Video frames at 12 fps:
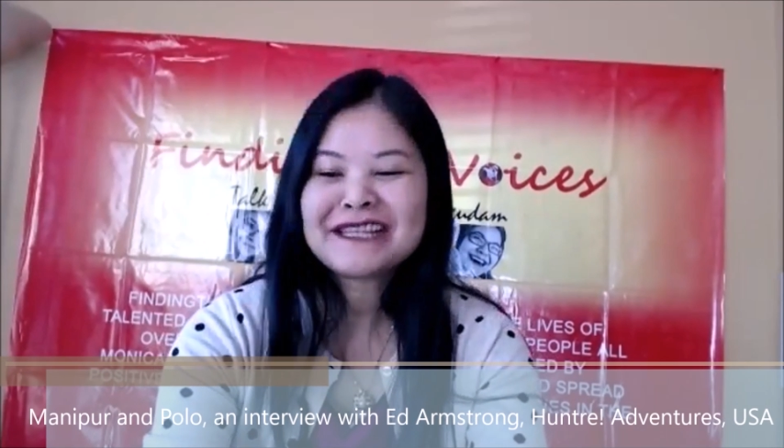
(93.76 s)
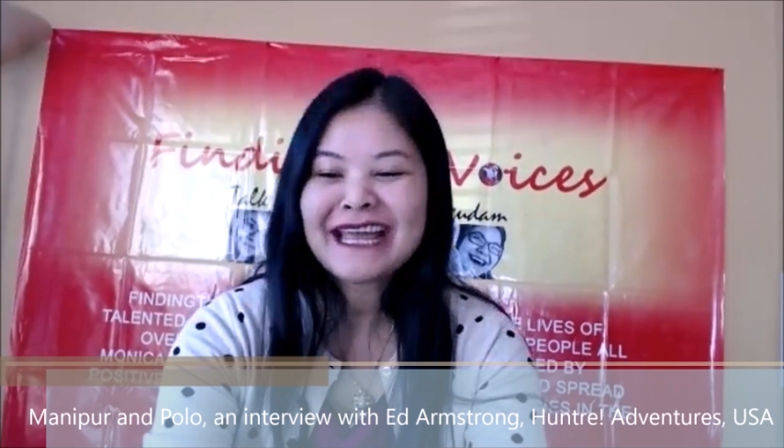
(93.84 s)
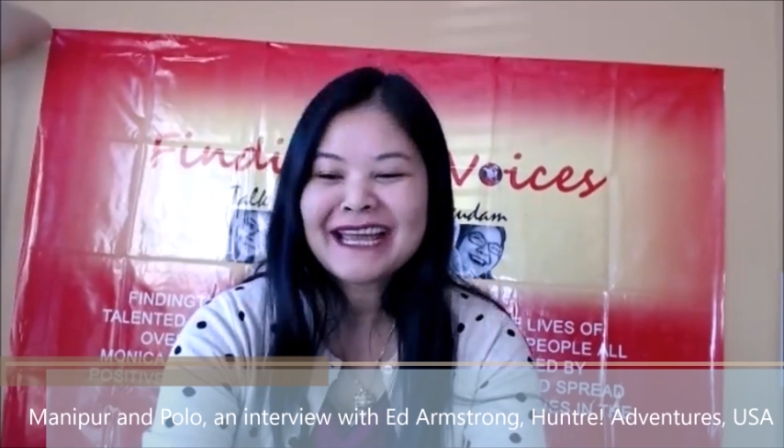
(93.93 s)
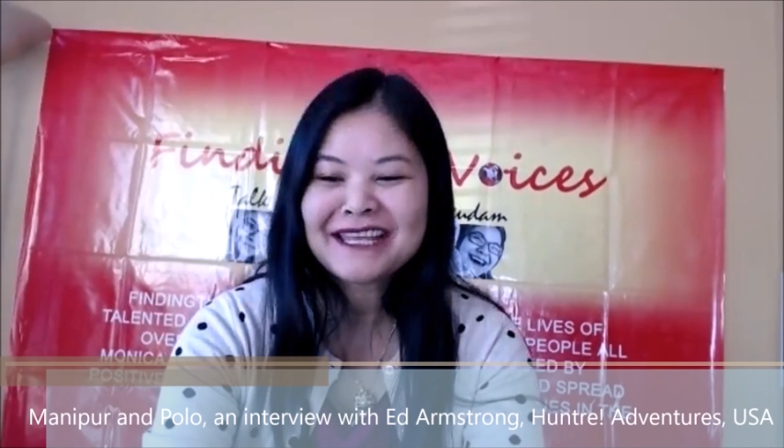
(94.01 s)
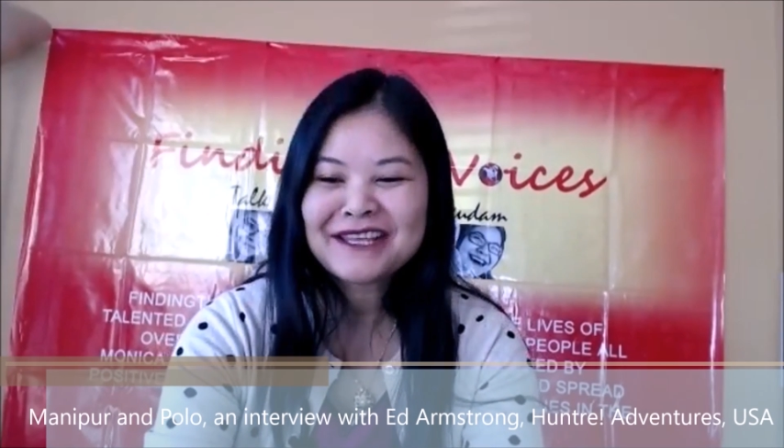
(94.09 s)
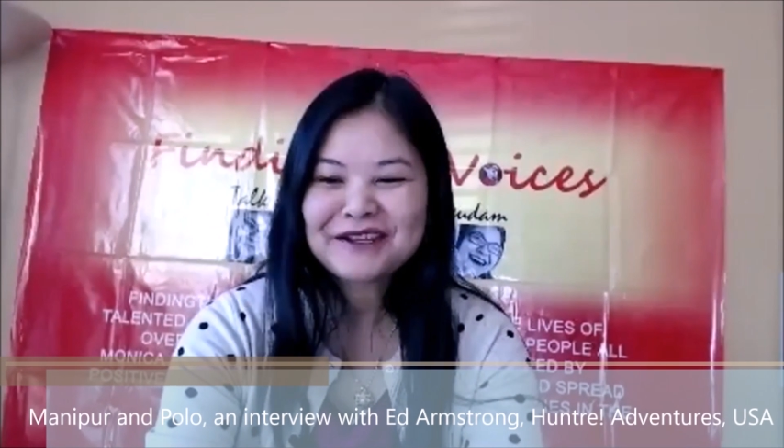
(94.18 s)
want to
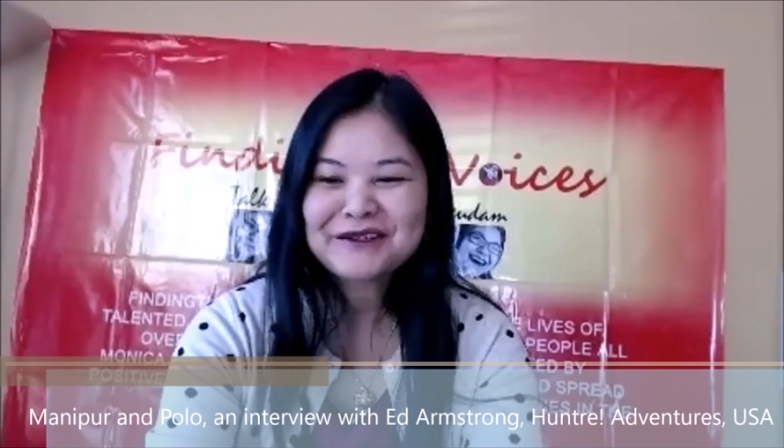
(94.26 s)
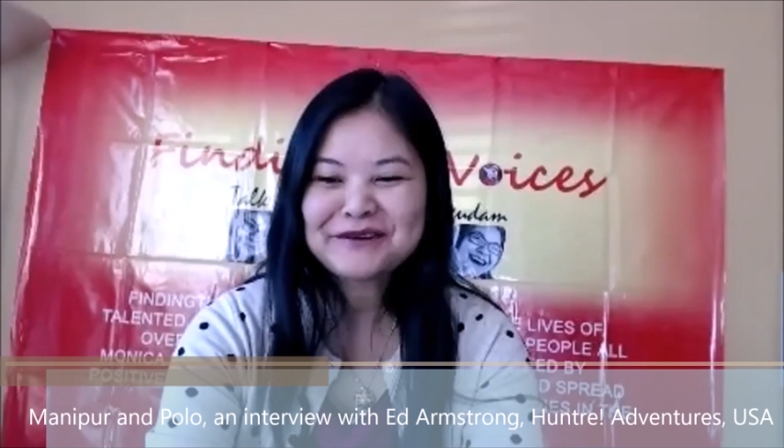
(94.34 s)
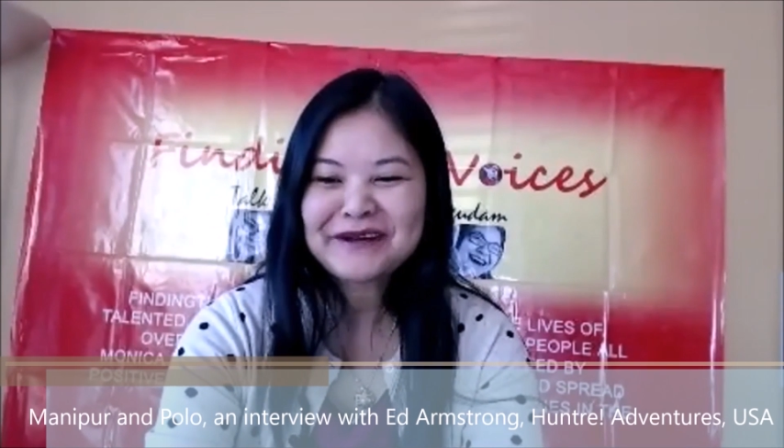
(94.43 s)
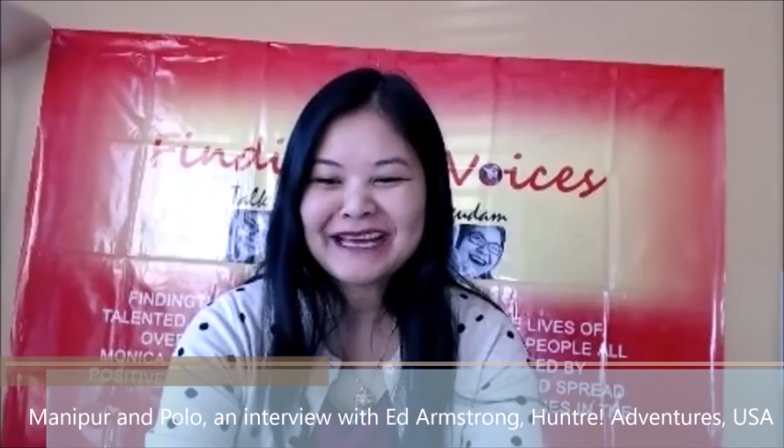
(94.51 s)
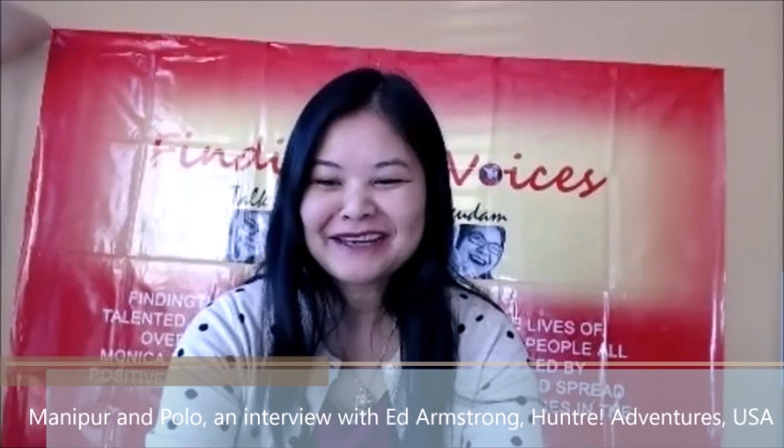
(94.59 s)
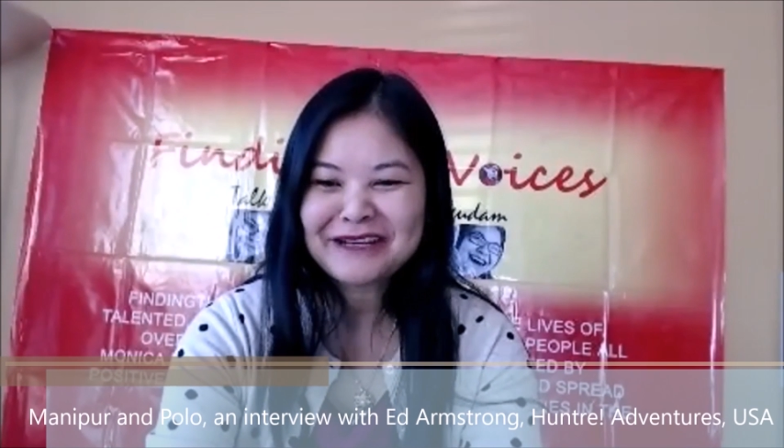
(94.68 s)
thank
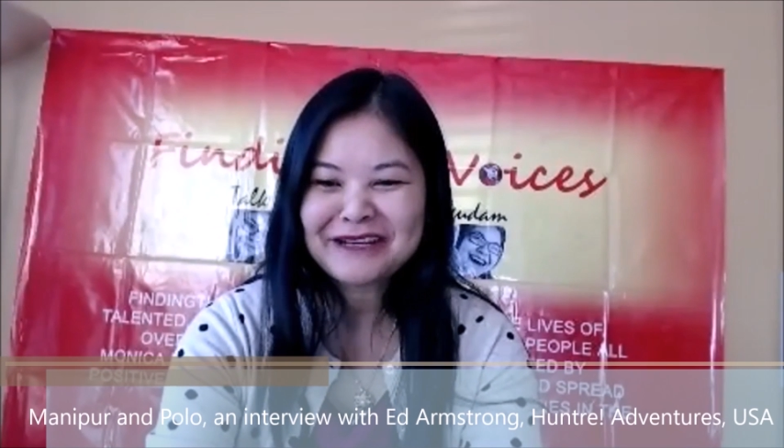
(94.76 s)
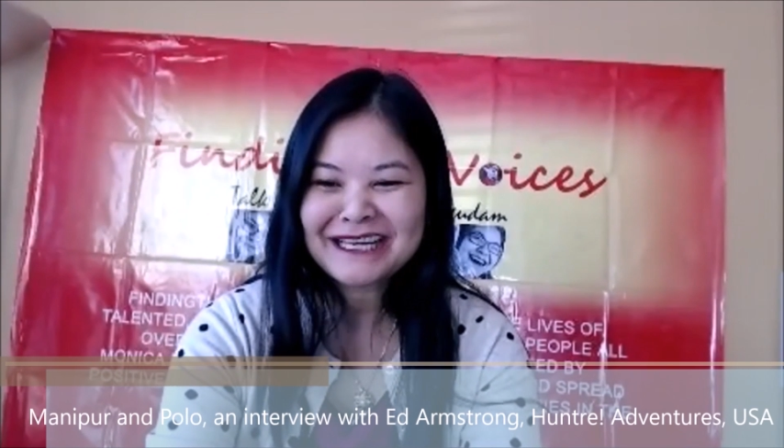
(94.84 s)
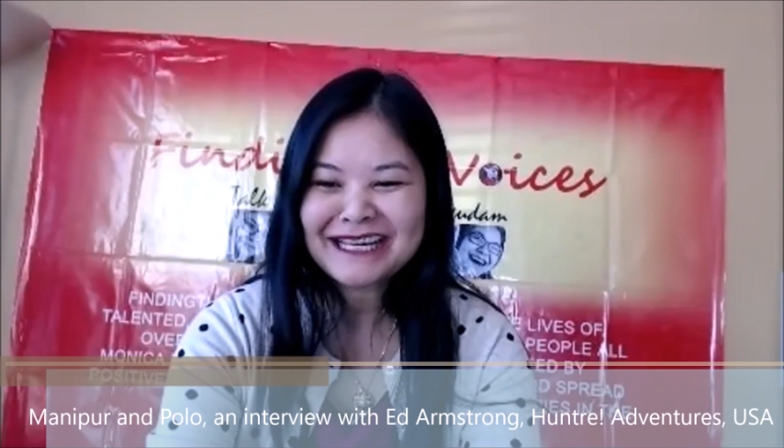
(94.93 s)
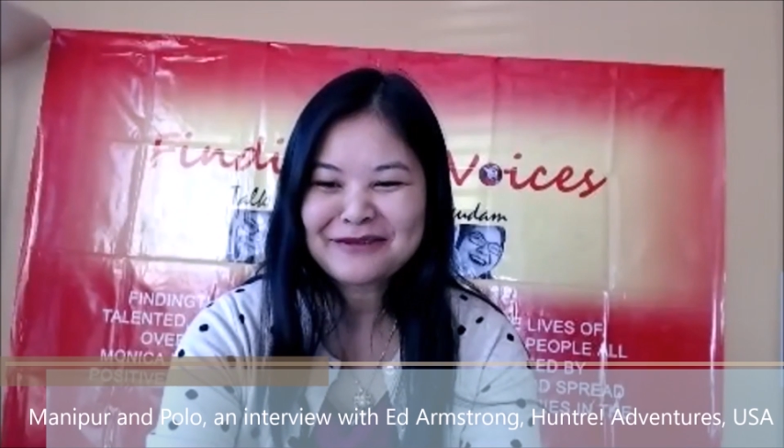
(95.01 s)
you and